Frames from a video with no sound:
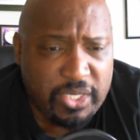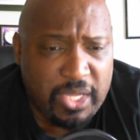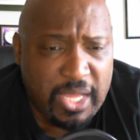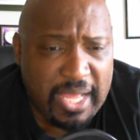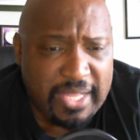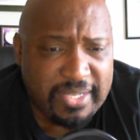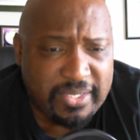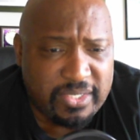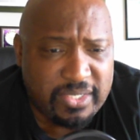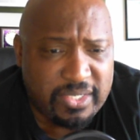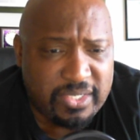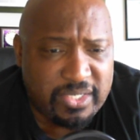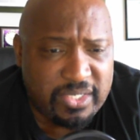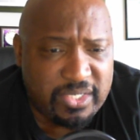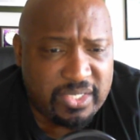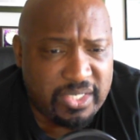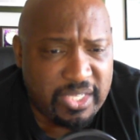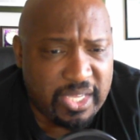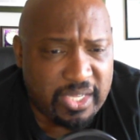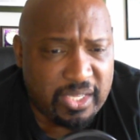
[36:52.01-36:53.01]
got
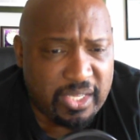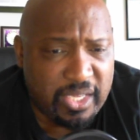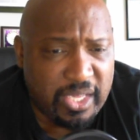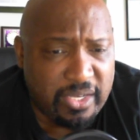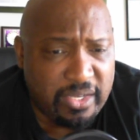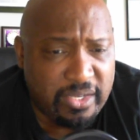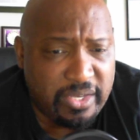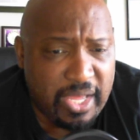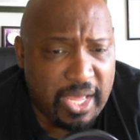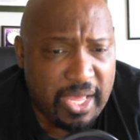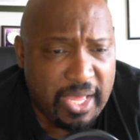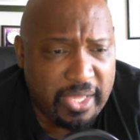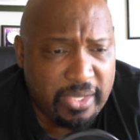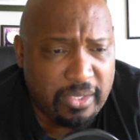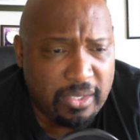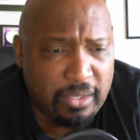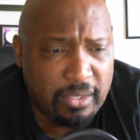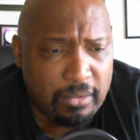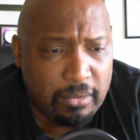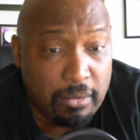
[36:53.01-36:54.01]
sick and
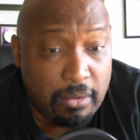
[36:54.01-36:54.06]
died.